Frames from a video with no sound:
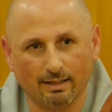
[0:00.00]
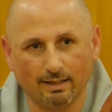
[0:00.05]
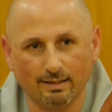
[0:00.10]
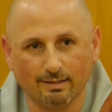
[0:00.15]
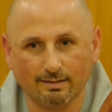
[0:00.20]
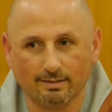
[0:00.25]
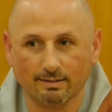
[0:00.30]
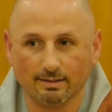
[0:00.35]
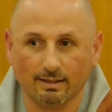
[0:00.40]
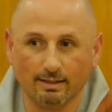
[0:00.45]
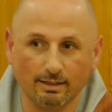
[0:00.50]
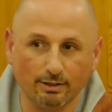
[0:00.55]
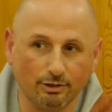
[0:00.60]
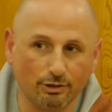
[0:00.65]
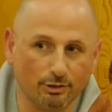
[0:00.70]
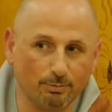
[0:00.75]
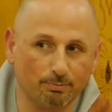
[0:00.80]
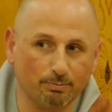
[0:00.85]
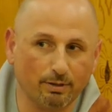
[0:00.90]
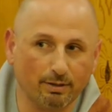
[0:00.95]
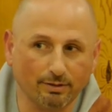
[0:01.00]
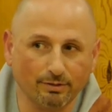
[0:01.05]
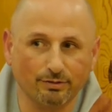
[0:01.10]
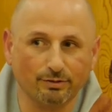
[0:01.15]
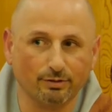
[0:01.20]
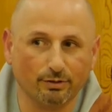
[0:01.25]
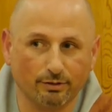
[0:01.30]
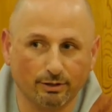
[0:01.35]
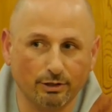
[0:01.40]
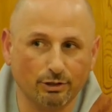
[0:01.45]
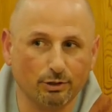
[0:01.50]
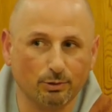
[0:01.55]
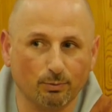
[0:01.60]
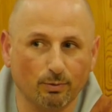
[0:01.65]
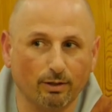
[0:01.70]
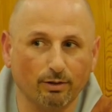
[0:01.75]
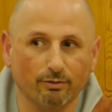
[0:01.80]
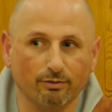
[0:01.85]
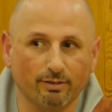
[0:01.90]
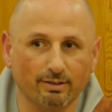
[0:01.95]
guess each person, each
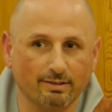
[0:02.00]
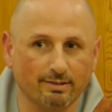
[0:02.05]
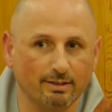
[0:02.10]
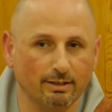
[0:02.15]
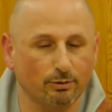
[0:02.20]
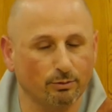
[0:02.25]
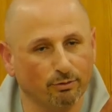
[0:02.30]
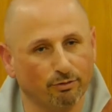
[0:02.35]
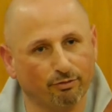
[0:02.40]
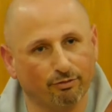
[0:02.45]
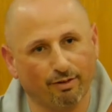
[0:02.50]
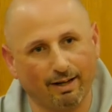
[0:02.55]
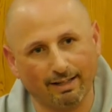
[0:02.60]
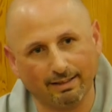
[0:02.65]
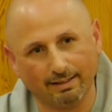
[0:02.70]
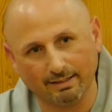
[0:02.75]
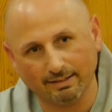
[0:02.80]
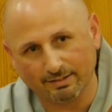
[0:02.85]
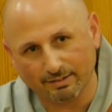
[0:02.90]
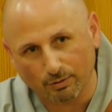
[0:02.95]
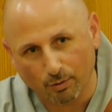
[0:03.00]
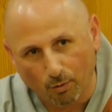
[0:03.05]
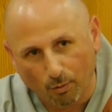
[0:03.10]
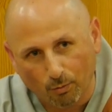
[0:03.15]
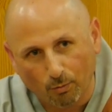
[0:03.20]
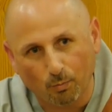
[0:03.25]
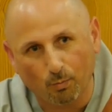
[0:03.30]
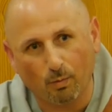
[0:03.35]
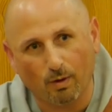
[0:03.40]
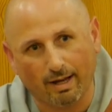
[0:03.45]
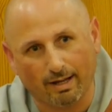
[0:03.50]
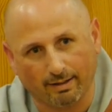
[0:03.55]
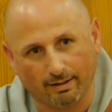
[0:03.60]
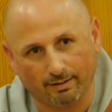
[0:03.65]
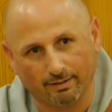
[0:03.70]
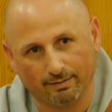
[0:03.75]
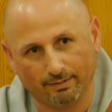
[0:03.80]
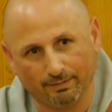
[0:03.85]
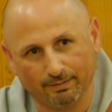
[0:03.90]
one of us need to find his own way